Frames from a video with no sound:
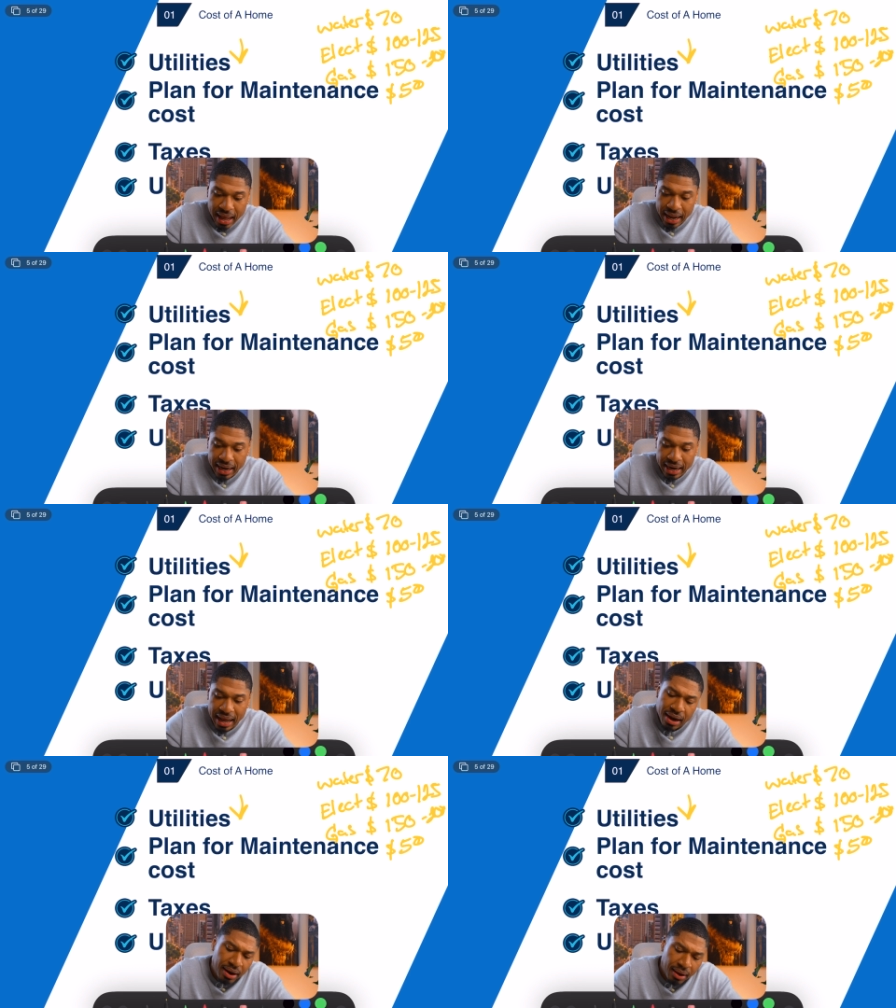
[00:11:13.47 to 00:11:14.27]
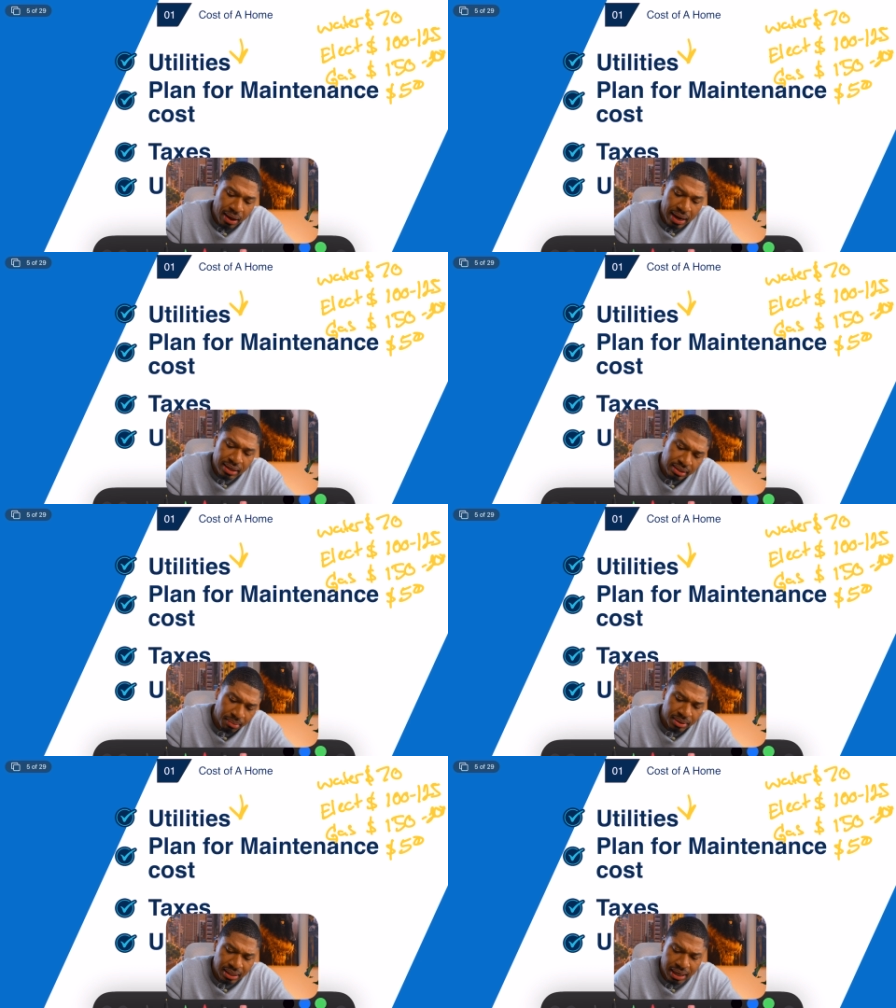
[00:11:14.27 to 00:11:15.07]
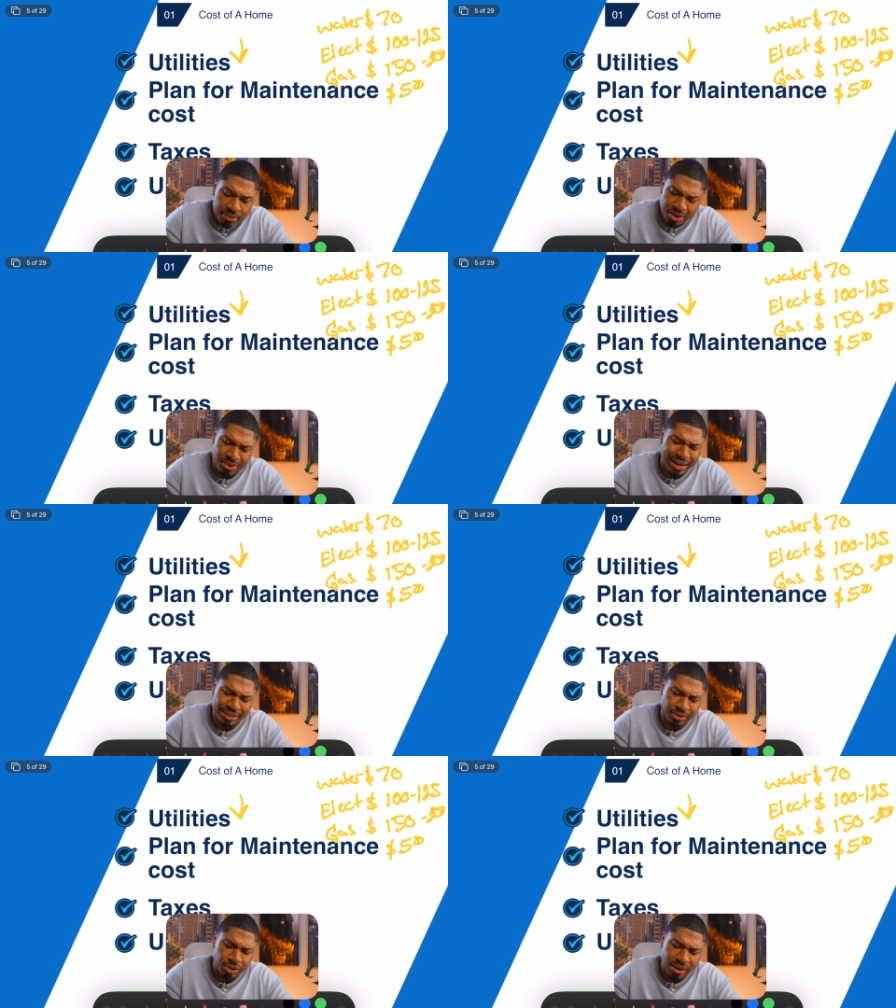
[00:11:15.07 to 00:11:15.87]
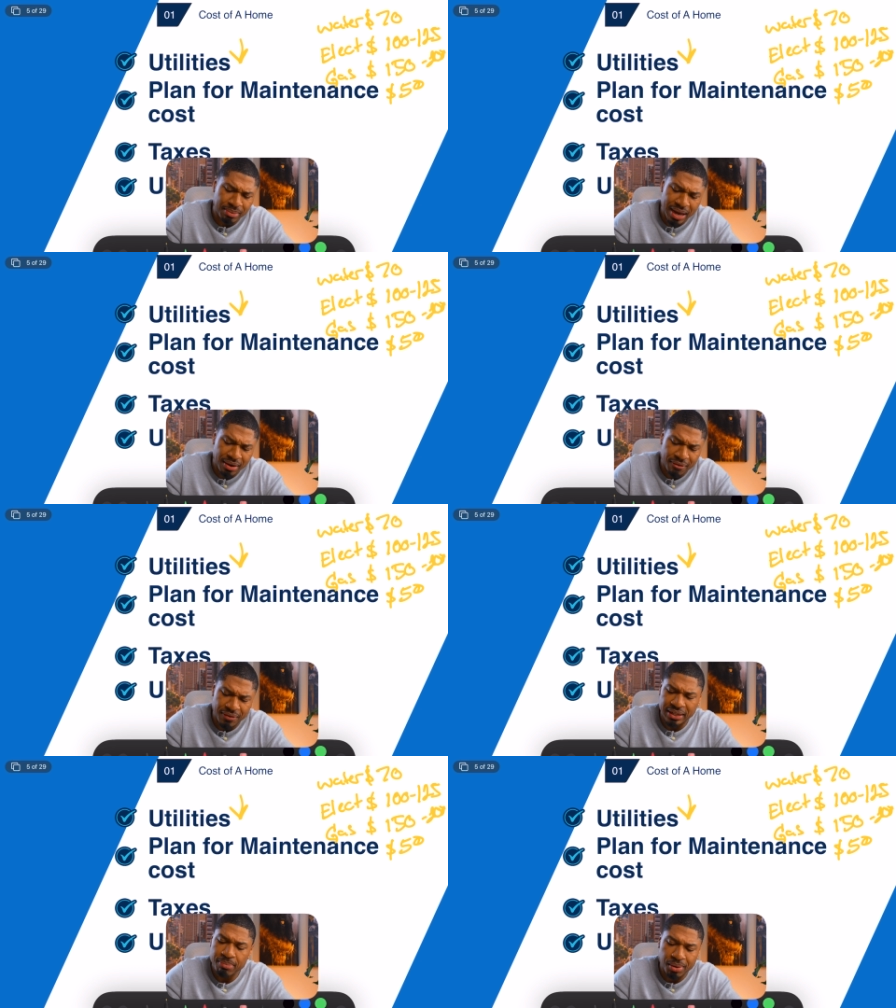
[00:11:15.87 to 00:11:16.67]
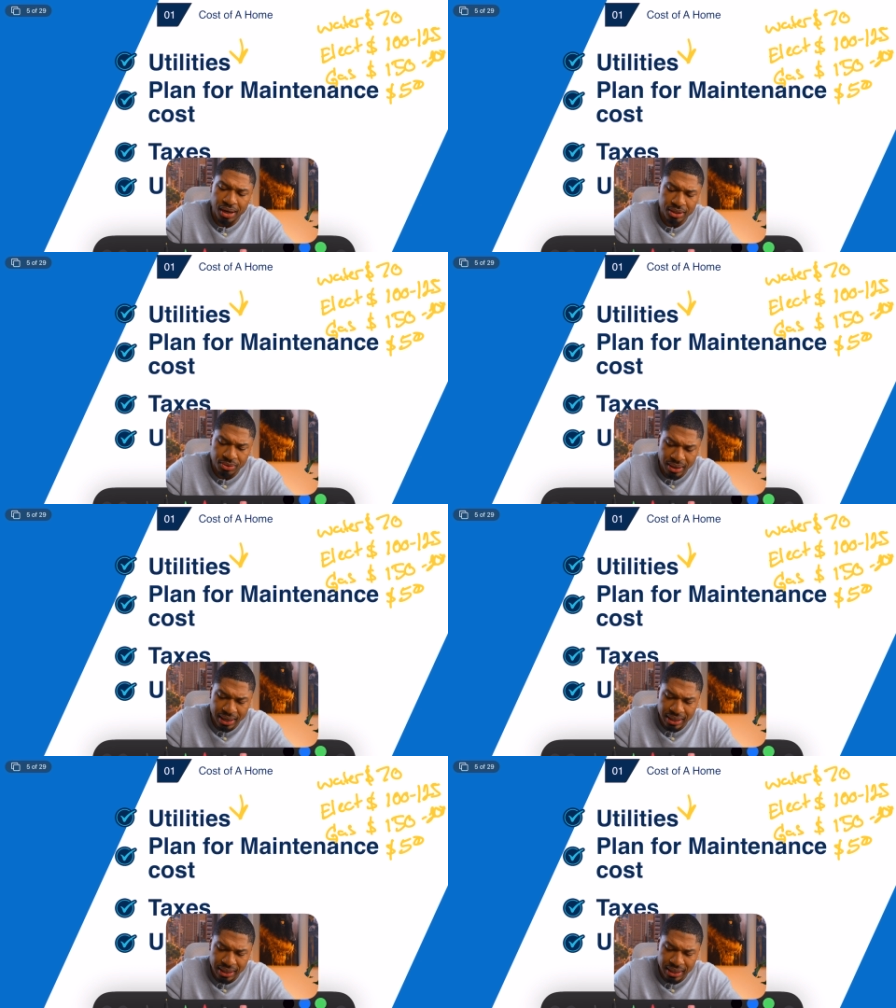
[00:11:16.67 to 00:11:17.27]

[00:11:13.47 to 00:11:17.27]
And then in the summertime, that's gonna drop down to $50, right?